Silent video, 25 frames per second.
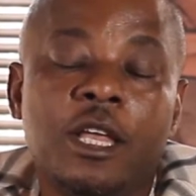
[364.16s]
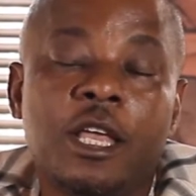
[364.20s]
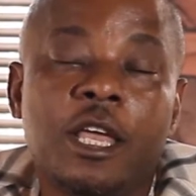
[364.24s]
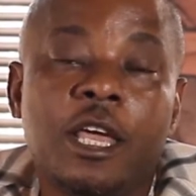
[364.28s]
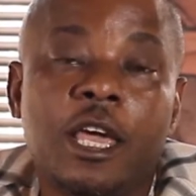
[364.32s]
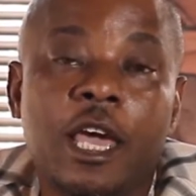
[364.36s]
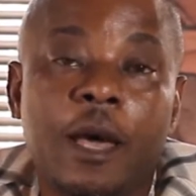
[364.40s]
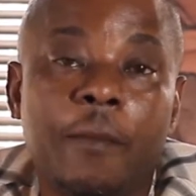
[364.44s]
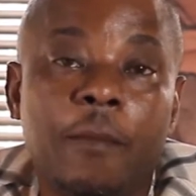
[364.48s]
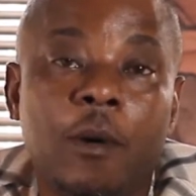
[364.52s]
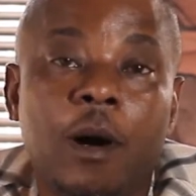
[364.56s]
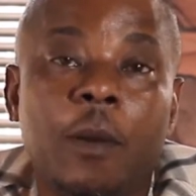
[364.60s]

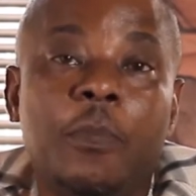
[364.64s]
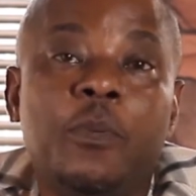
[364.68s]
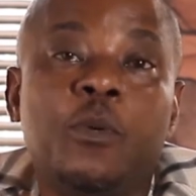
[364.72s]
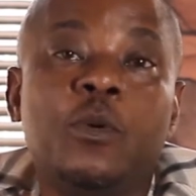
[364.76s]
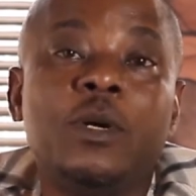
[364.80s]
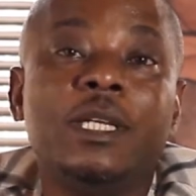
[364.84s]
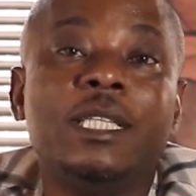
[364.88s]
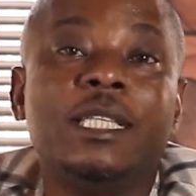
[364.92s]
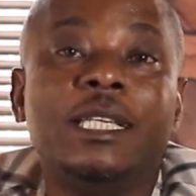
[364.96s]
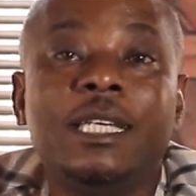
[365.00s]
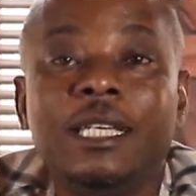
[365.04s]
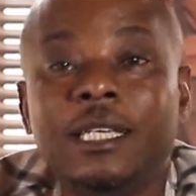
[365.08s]
came up
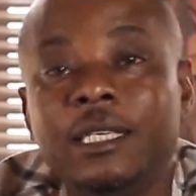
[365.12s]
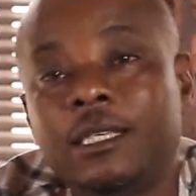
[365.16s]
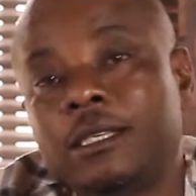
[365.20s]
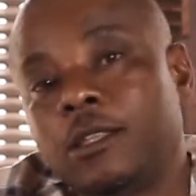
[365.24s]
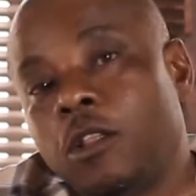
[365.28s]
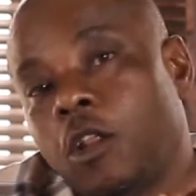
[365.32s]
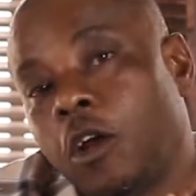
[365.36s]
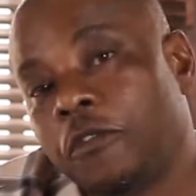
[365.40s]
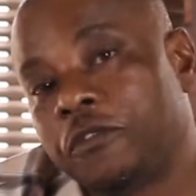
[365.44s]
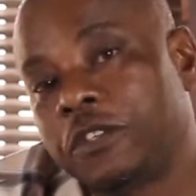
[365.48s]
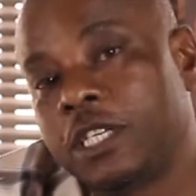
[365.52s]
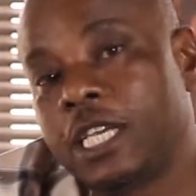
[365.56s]
with this
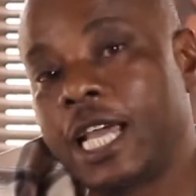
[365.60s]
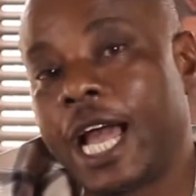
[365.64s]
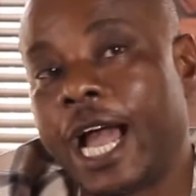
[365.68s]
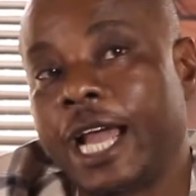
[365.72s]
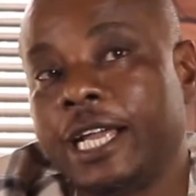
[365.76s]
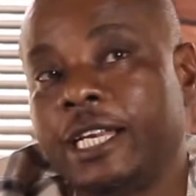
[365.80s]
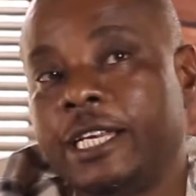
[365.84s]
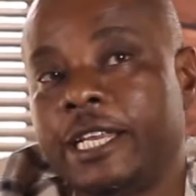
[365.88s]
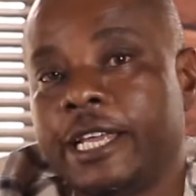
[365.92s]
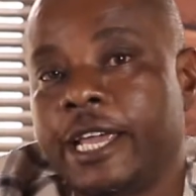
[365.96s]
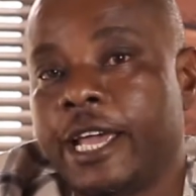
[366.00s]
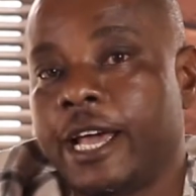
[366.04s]
lofty
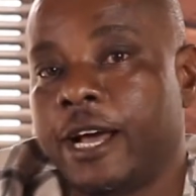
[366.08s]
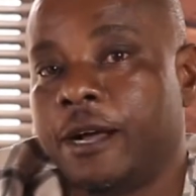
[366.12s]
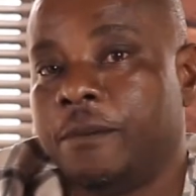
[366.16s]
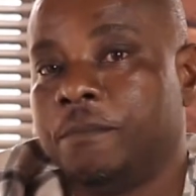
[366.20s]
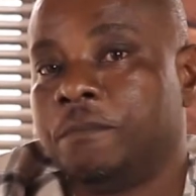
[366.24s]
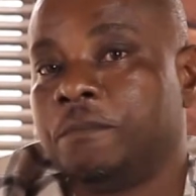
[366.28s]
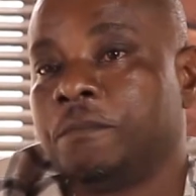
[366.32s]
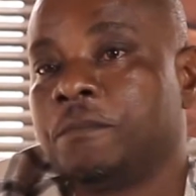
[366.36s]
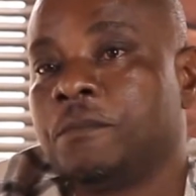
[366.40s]
idea,